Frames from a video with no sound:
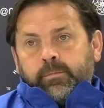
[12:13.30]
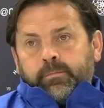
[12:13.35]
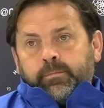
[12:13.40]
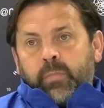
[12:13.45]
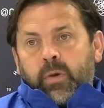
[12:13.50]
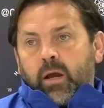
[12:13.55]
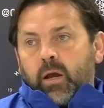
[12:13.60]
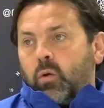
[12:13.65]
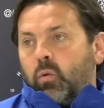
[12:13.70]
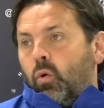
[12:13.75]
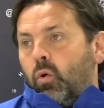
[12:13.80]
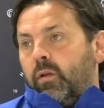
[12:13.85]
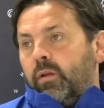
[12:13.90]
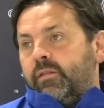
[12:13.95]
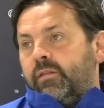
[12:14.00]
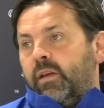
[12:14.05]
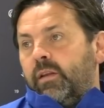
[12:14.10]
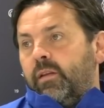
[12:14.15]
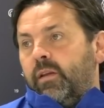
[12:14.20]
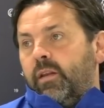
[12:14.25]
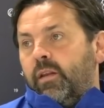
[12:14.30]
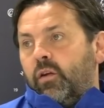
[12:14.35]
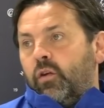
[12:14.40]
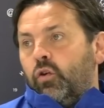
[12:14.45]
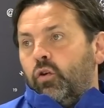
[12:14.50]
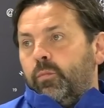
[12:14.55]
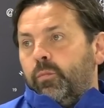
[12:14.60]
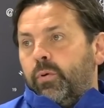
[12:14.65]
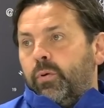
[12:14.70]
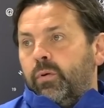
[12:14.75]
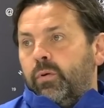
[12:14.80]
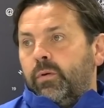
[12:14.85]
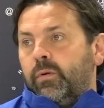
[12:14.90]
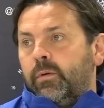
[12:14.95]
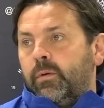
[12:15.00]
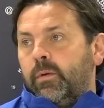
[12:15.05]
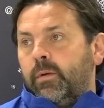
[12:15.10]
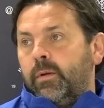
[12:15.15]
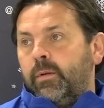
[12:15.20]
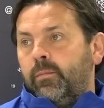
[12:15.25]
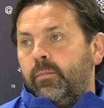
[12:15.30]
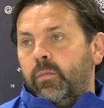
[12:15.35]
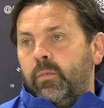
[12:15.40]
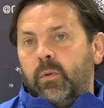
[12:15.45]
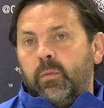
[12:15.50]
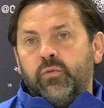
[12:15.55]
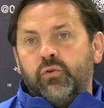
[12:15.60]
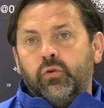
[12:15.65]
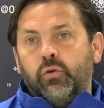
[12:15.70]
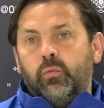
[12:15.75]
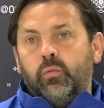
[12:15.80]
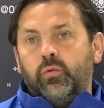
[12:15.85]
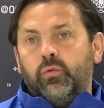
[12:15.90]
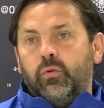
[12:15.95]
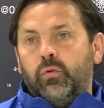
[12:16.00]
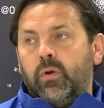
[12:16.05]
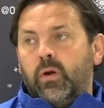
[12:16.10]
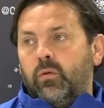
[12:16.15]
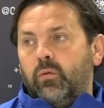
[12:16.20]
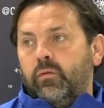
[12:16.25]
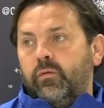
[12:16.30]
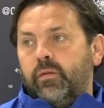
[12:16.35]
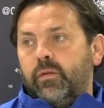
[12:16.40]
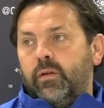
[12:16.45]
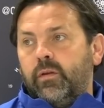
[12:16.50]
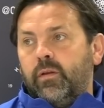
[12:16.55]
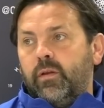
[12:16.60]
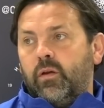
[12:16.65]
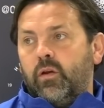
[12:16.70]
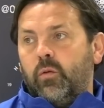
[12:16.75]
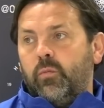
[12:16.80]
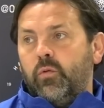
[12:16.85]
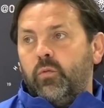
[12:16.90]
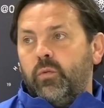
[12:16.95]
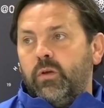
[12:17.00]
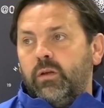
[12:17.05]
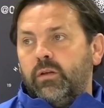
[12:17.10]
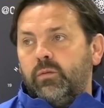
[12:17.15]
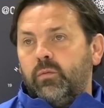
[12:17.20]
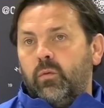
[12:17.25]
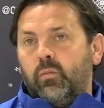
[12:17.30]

bit of quality into the group, and I'm sure we'll do that over the coming weeks.